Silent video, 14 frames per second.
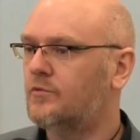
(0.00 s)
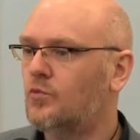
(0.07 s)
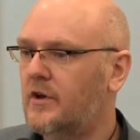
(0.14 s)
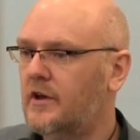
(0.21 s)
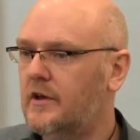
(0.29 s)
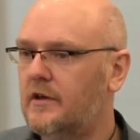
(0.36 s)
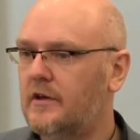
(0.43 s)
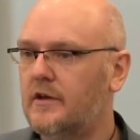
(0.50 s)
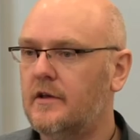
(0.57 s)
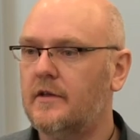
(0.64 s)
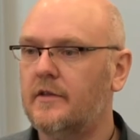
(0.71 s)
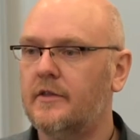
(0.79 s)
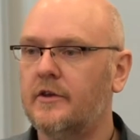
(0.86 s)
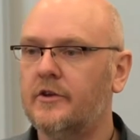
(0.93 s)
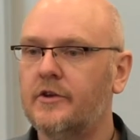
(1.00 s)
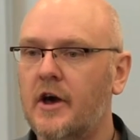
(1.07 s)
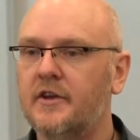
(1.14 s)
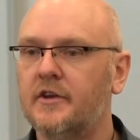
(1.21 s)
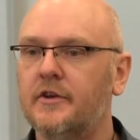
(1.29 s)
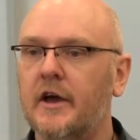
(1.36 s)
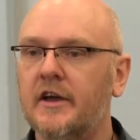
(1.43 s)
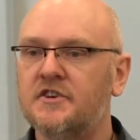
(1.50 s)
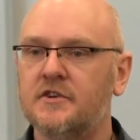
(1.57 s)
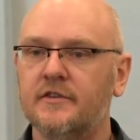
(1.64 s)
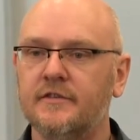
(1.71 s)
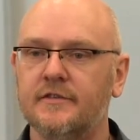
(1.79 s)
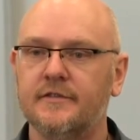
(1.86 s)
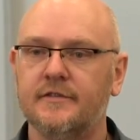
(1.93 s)
where the United
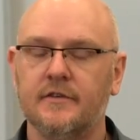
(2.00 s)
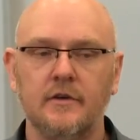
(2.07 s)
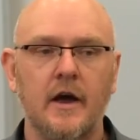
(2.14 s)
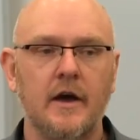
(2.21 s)
Nations